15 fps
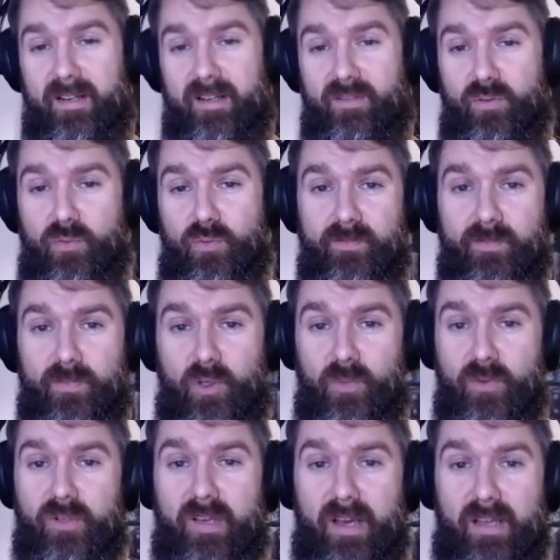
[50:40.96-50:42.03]
to
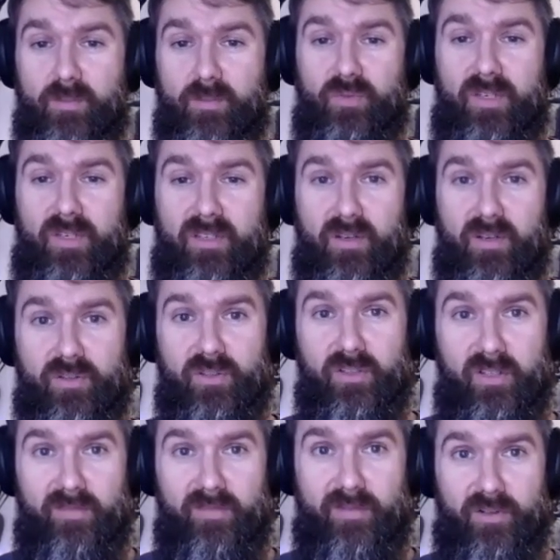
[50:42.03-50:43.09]
communicate between those
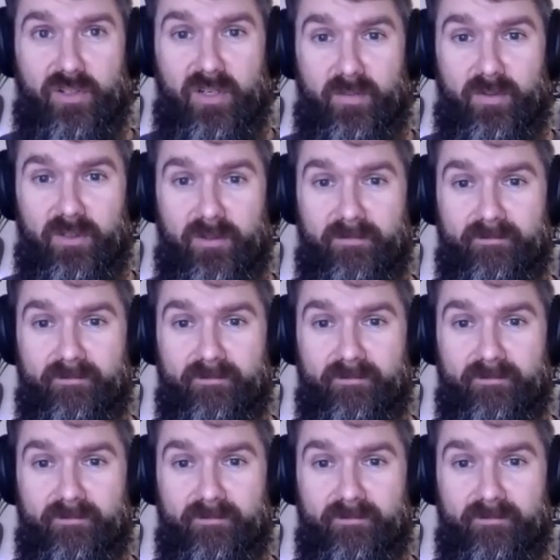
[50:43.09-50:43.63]
function apps.